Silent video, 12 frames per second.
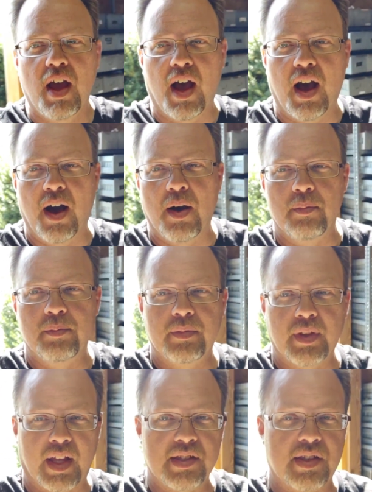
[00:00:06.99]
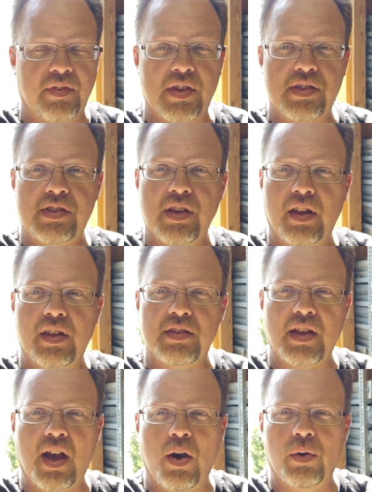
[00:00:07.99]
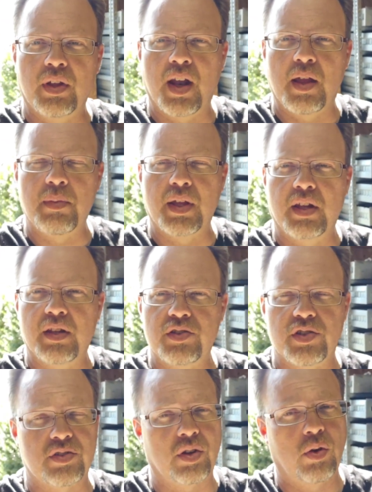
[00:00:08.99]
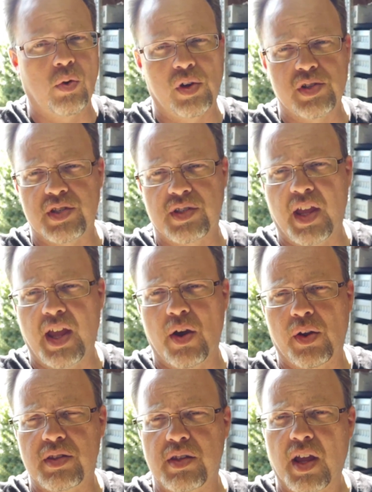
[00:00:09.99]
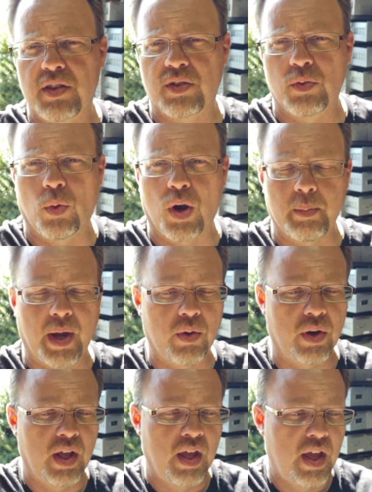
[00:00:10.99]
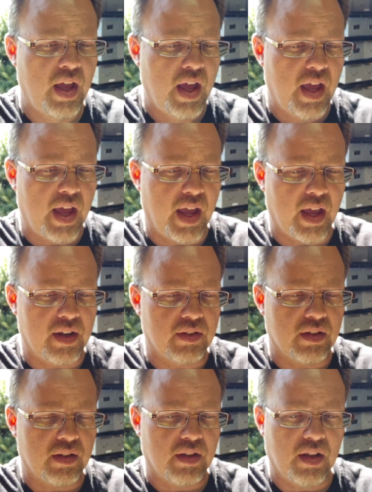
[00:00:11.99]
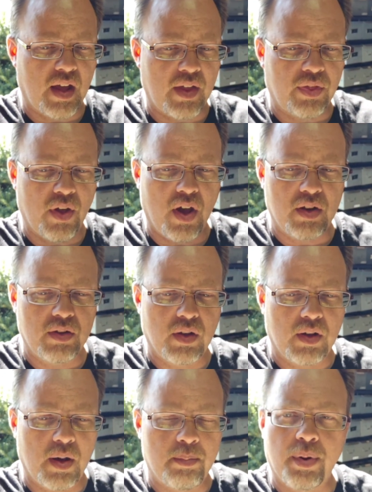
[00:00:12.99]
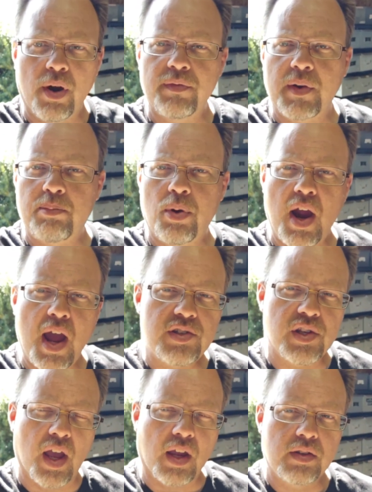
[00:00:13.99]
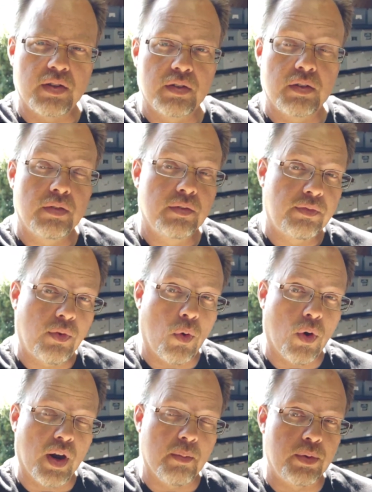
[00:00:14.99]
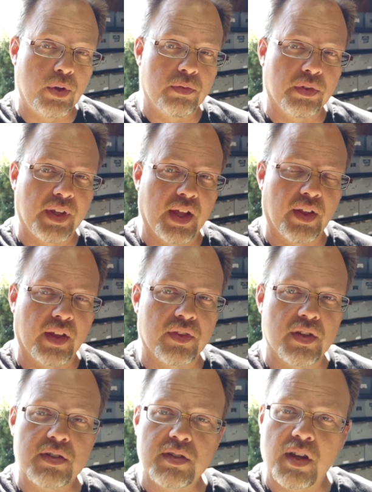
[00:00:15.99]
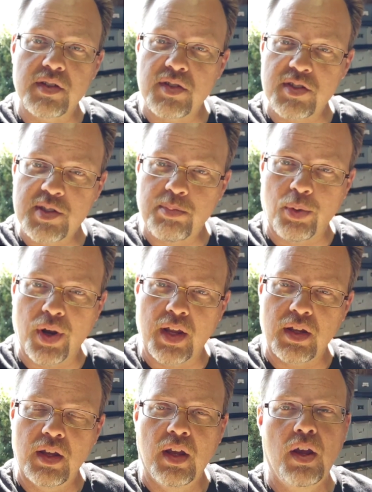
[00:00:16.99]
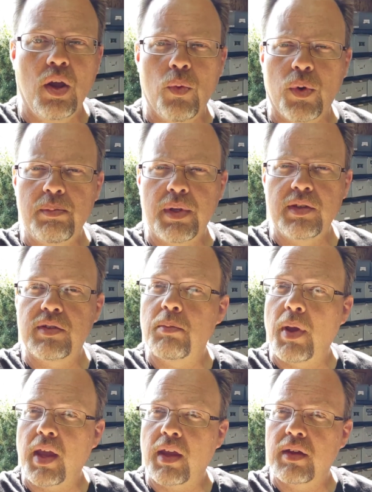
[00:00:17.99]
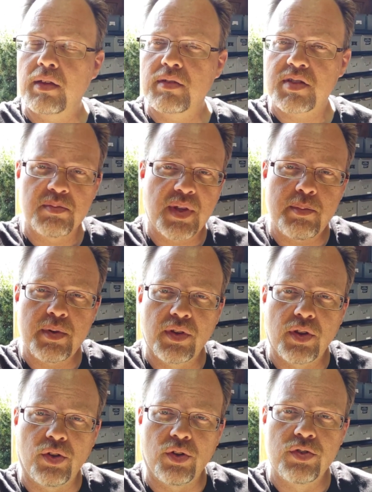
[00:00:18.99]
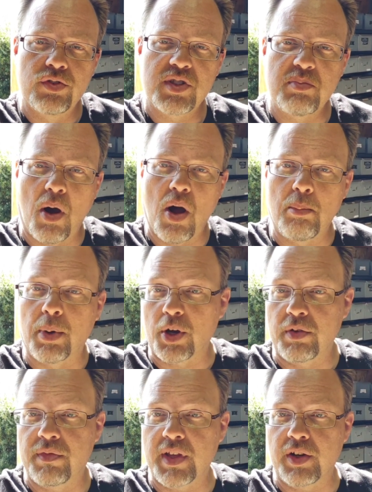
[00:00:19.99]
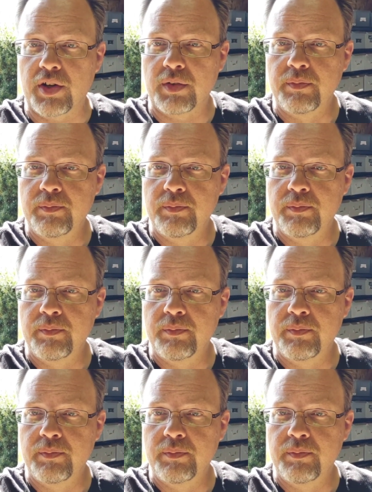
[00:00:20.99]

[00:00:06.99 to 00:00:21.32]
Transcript: Um, like I said, the sun is out, and I mean, it is just a gorgeous day out. It's nice and warm out. And I thought a perfect project for a beautiful day like this, because it's spring, would be to make some type of little small bird feeder.